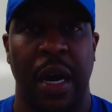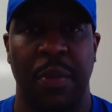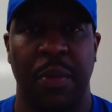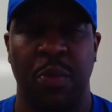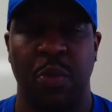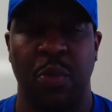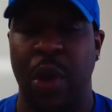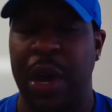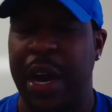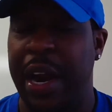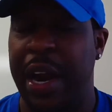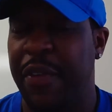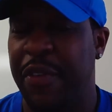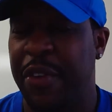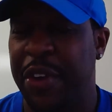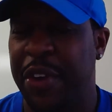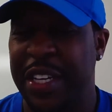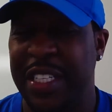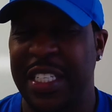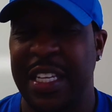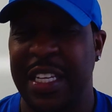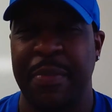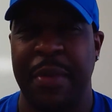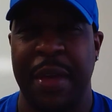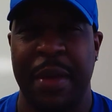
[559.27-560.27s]
whatever it
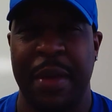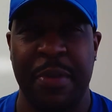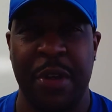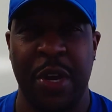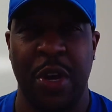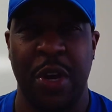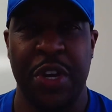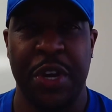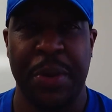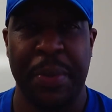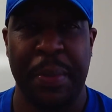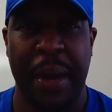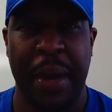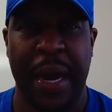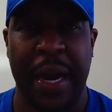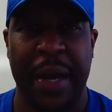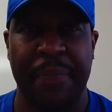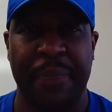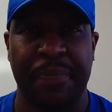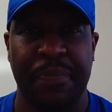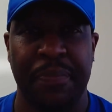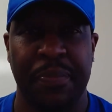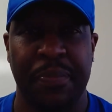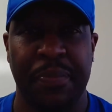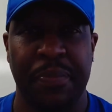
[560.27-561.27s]
is that may be on your mind.
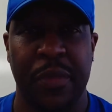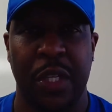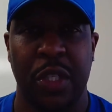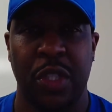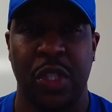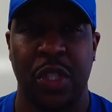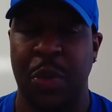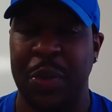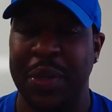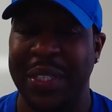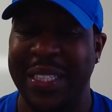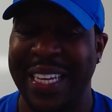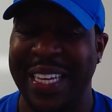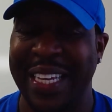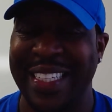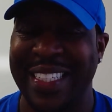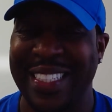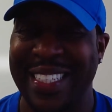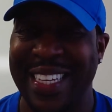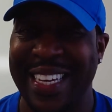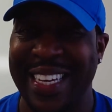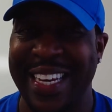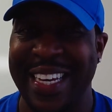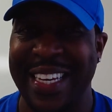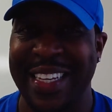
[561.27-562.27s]
So with that
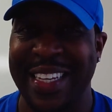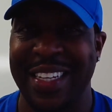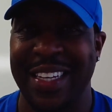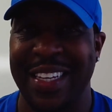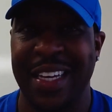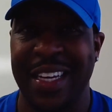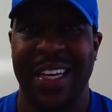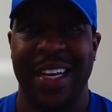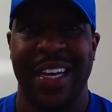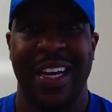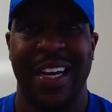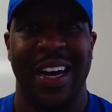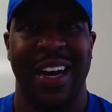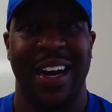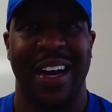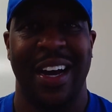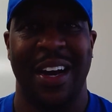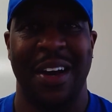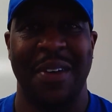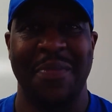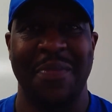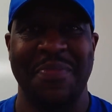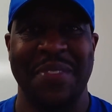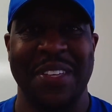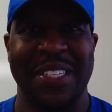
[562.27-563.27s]
said,
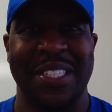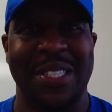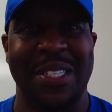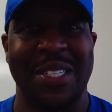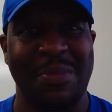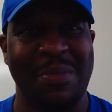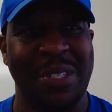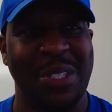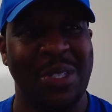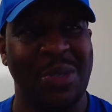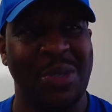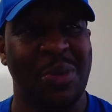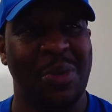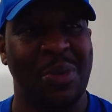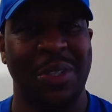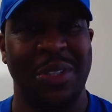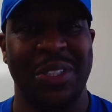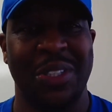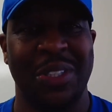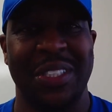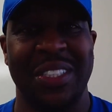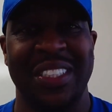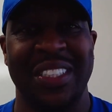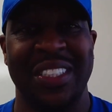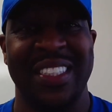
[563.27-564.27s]
this is Mr.
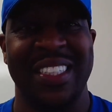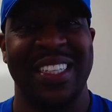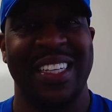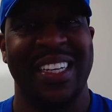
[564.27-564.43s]
Wilson.